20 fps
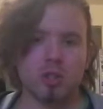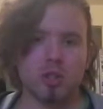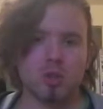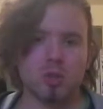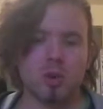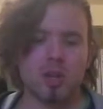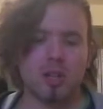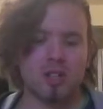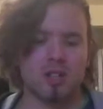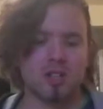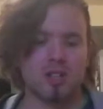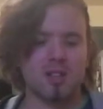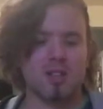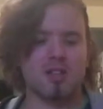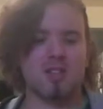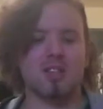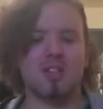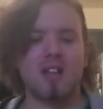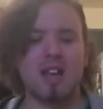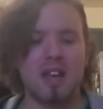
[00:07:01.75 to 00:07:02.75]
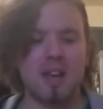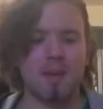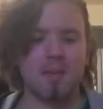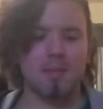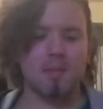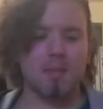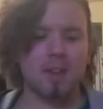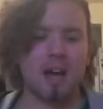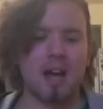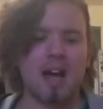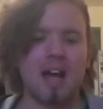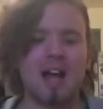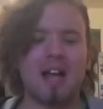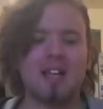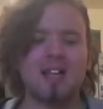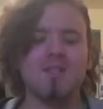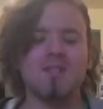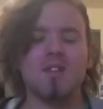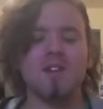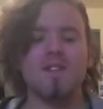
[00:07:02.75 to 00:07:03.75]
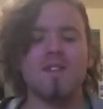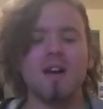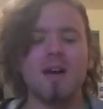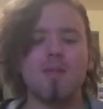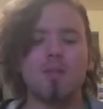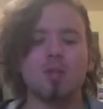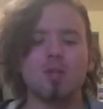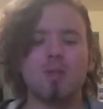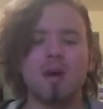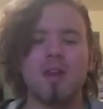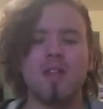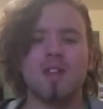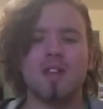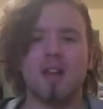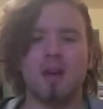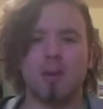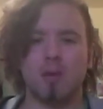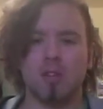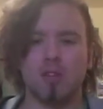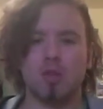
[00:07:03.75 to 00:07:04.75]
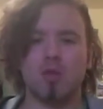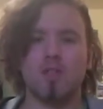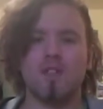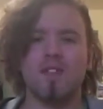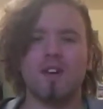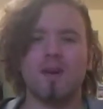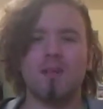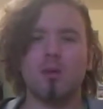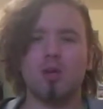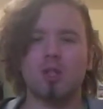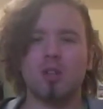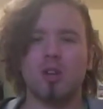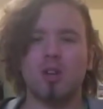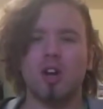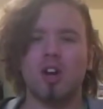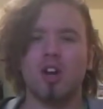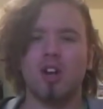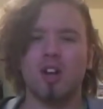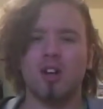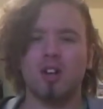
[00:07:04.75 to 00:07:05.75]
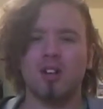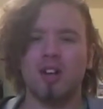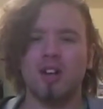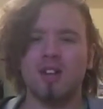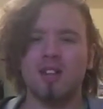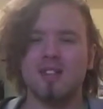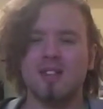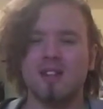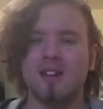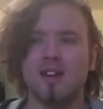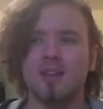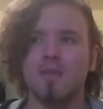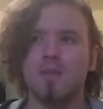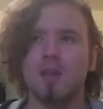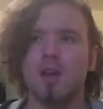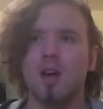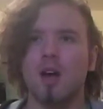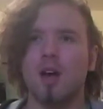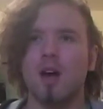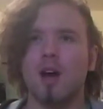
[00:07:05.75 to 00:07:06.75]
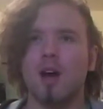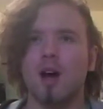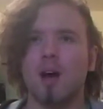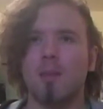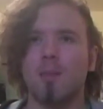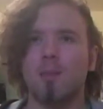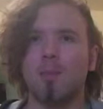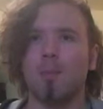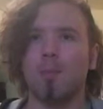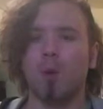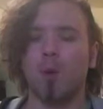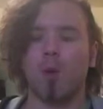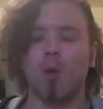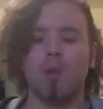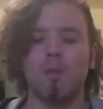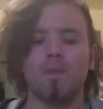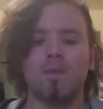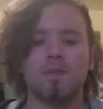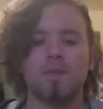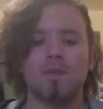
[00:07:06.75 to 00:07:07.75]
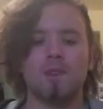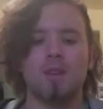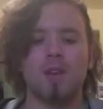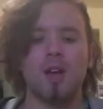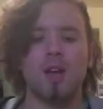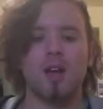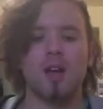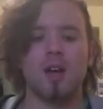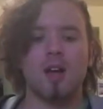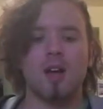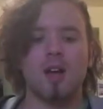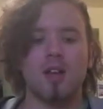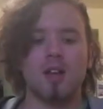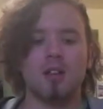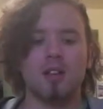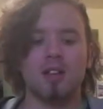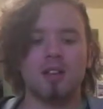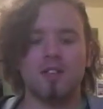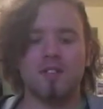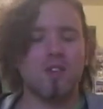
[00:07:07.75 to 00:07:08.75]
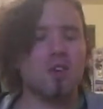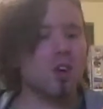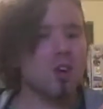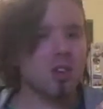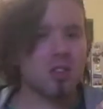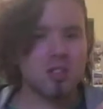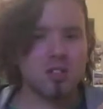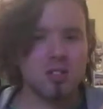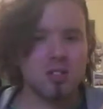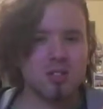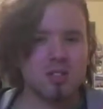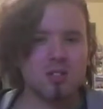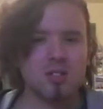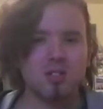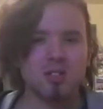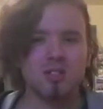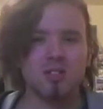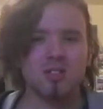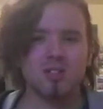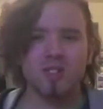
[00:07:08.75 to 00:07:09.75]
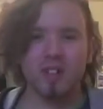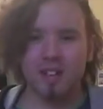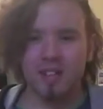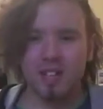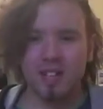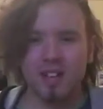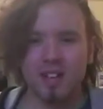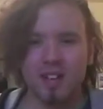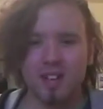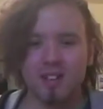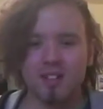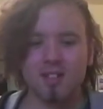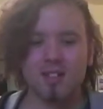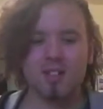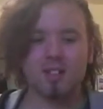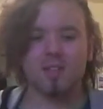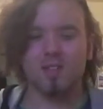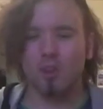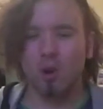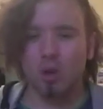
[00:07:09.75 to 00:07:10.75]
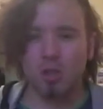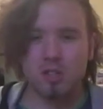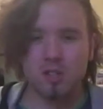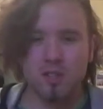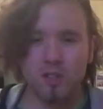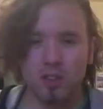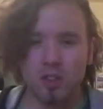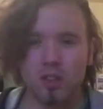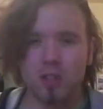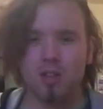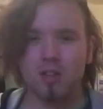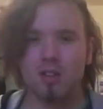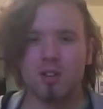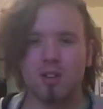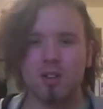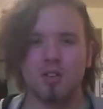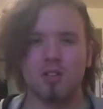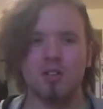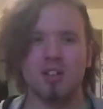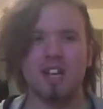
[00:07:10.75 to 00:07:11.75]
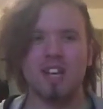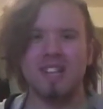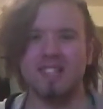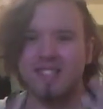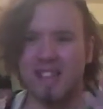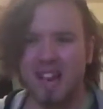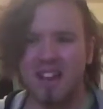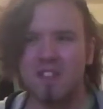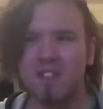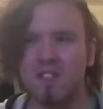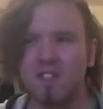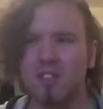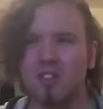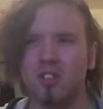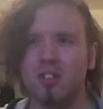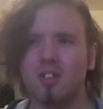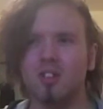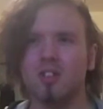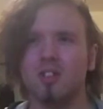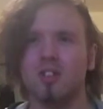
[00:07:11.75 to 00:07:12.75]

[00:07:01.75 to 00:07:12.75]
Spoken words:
as well is the name. I didn't really find much about the name because I couldn't find much on it on the internet. But La Force, really forceful, intentful,